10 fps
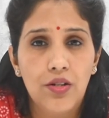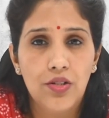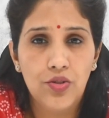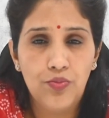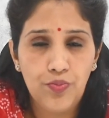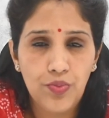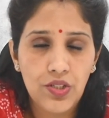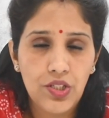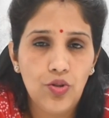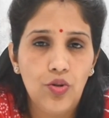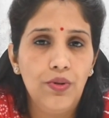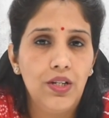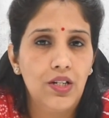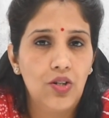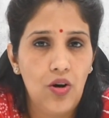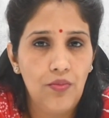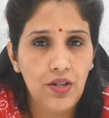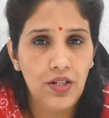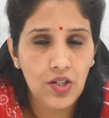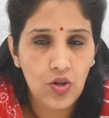genome in a
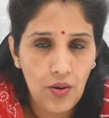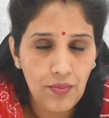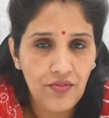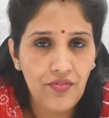common